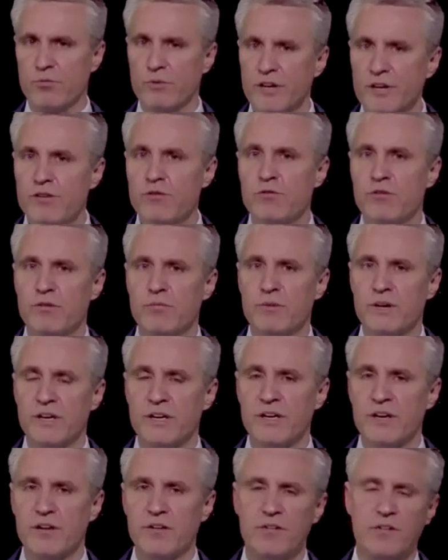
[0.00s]
redoing my
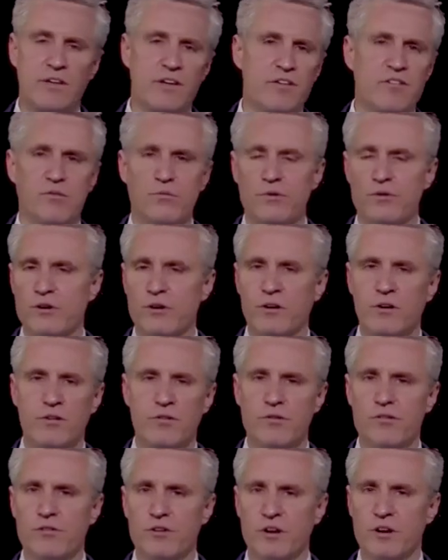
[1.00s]
calculation with all
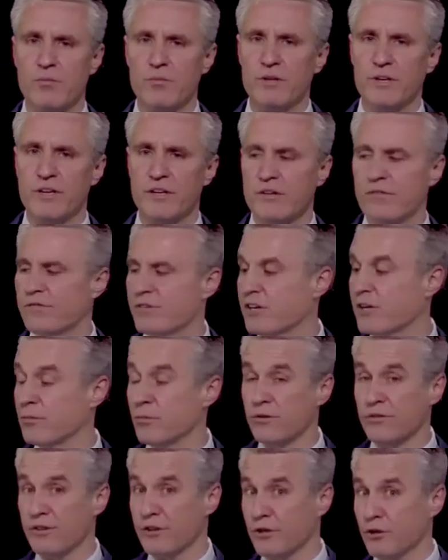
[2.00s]
those complicated
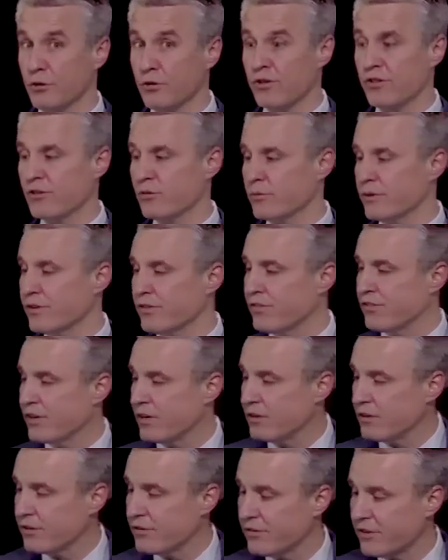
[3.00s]
variables, including the risk
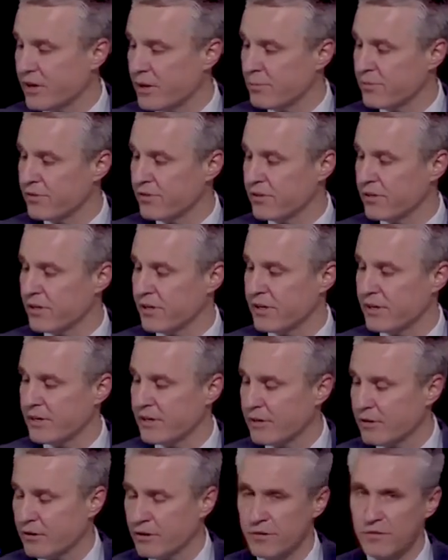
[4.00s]
tolerance epsilon
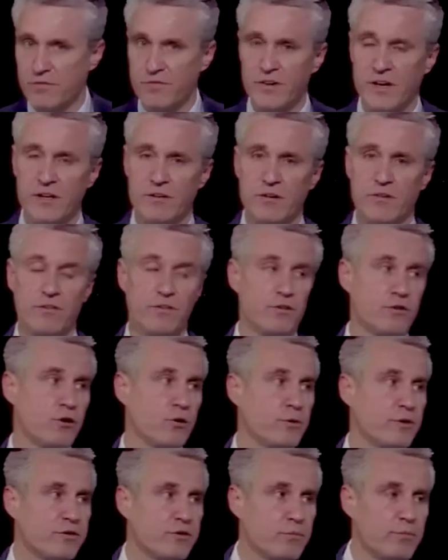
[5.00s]
and all the factors that
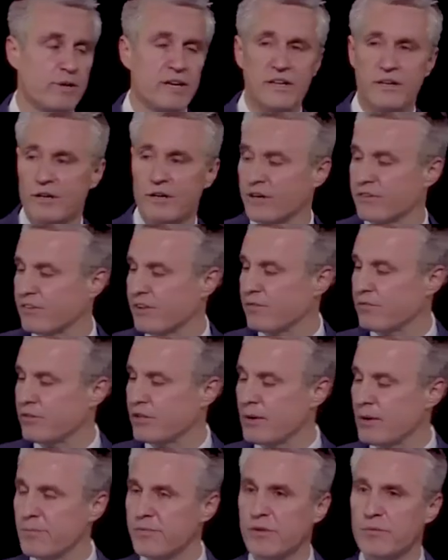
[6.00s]
go into beta, because I've
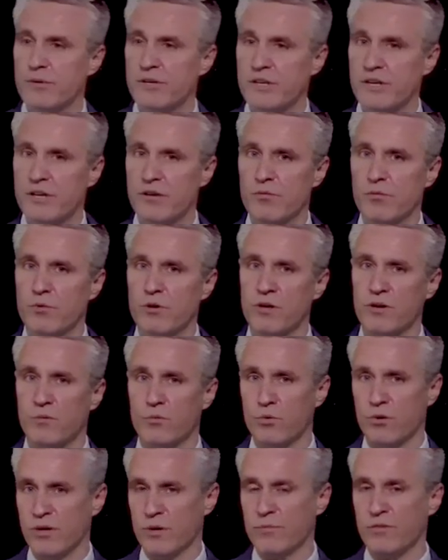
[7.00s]
lumped them into N1.
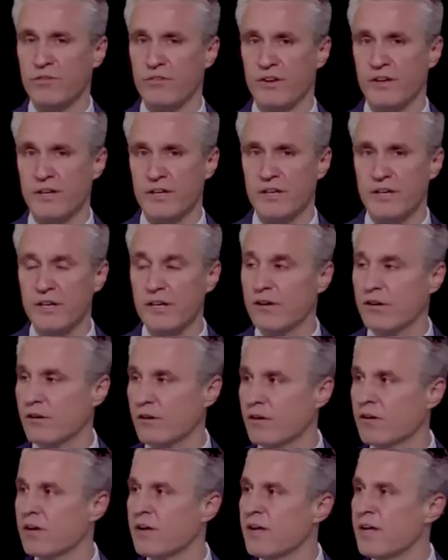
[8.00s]
What I'm saying
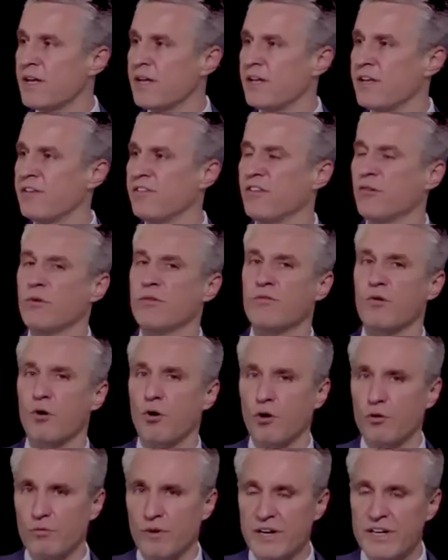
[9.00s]
here is that we've
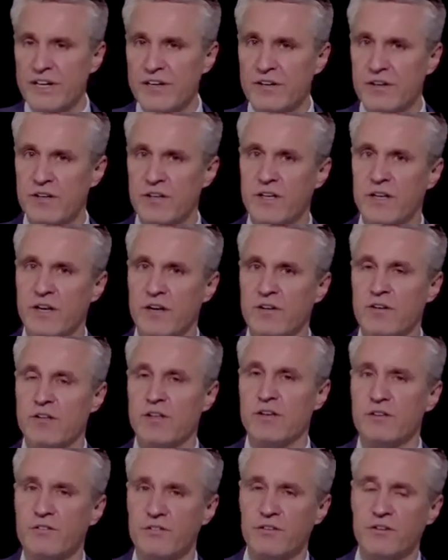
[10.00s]
already done a
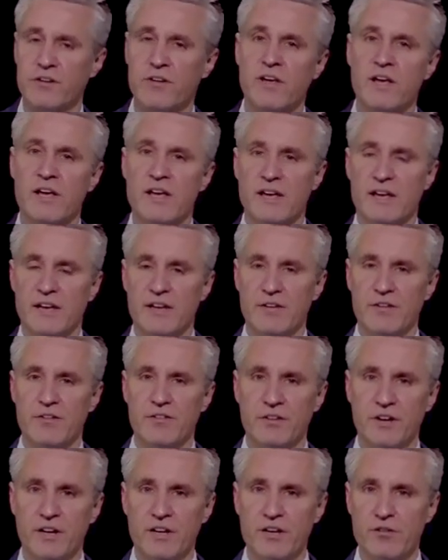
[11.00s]
calculation and
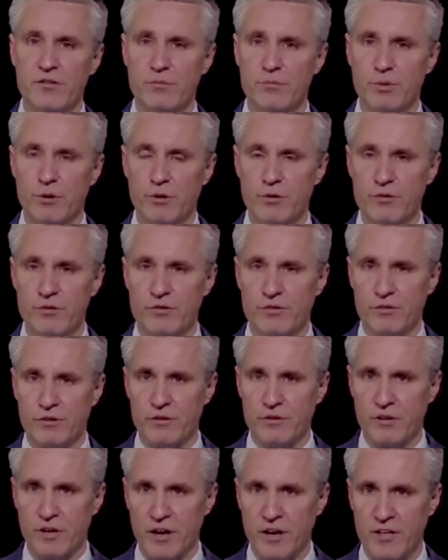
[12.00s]
decided to impose a
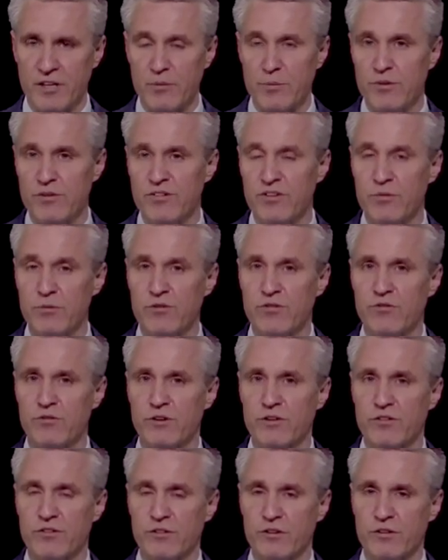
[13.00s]
certain occupancy
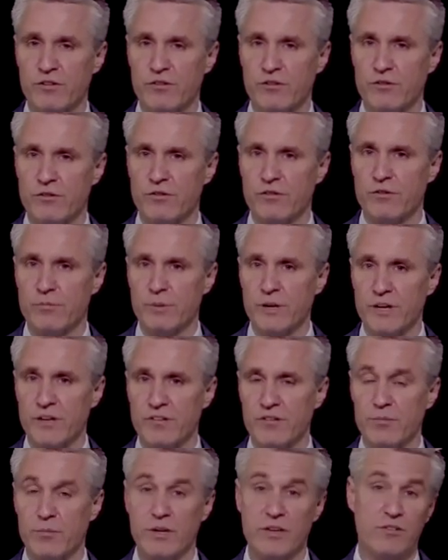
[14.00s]
restriction on a certain
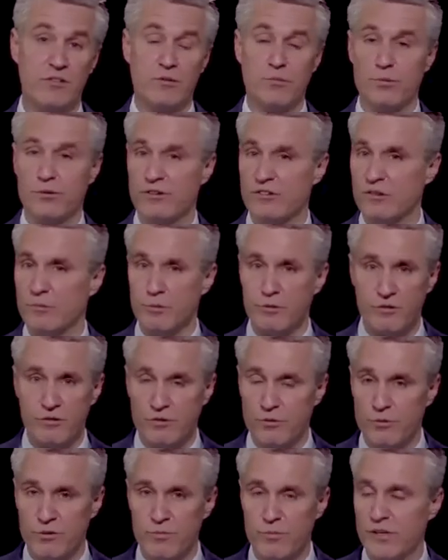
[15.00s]
space based on principles
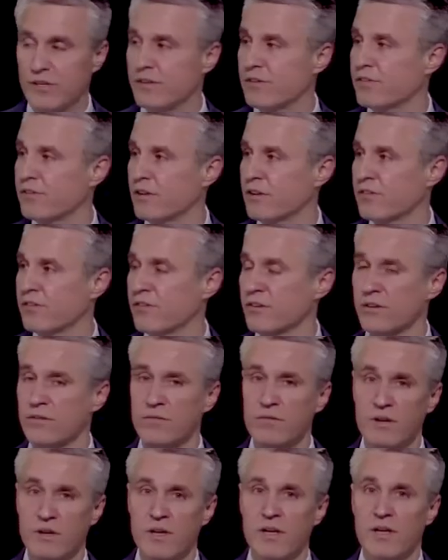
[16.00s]
that we've been discussing
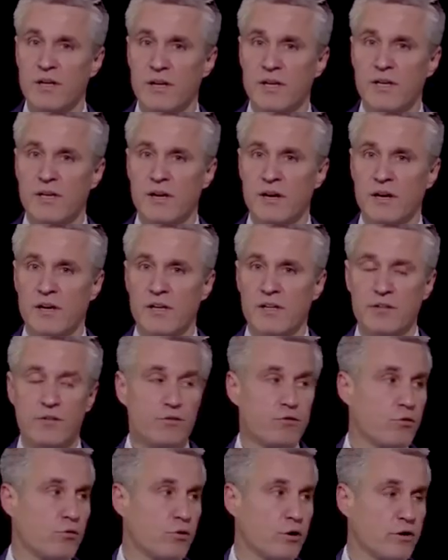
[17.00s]
uh, in this
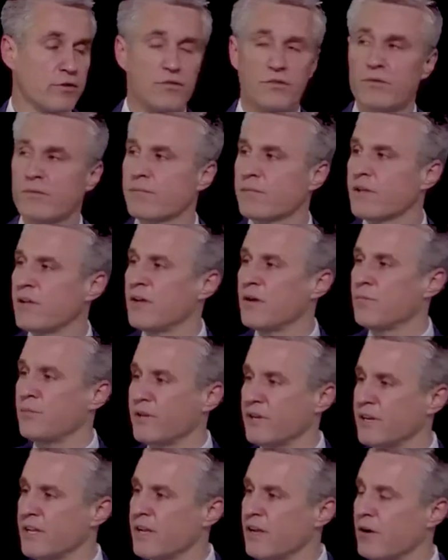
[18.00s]
course.
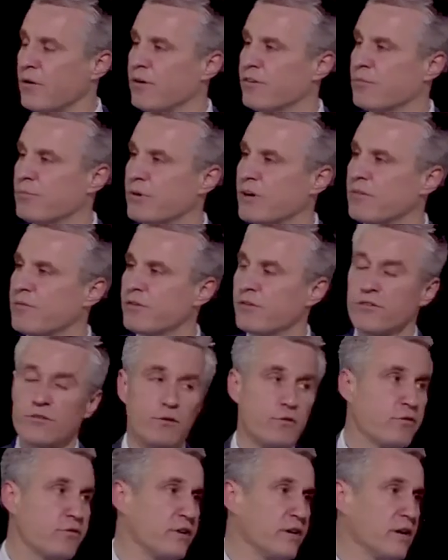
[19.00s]
But now, as prevalence
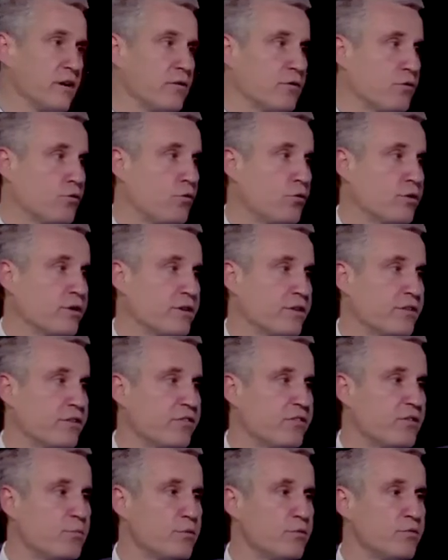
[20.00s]
goes down, according to the
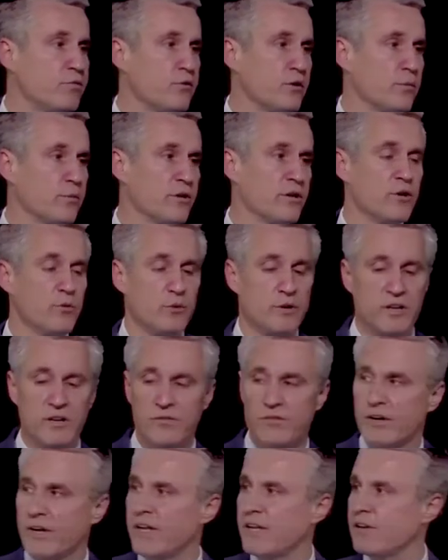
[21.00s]
simple formula,
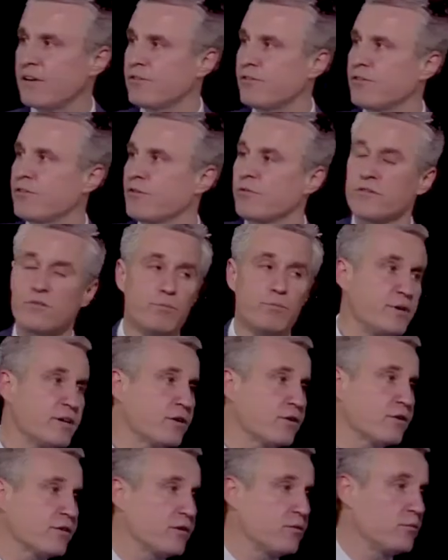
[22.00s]
whenever n2 is
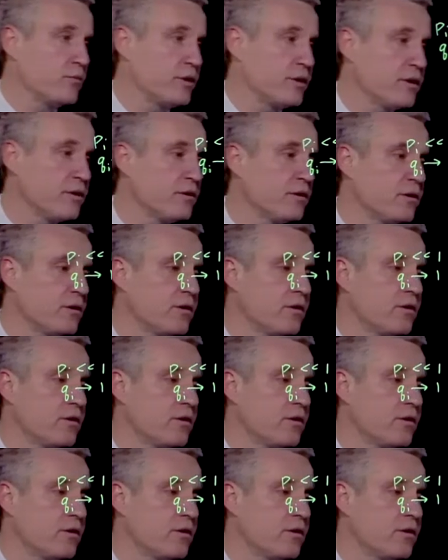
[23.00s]
bigger than 1,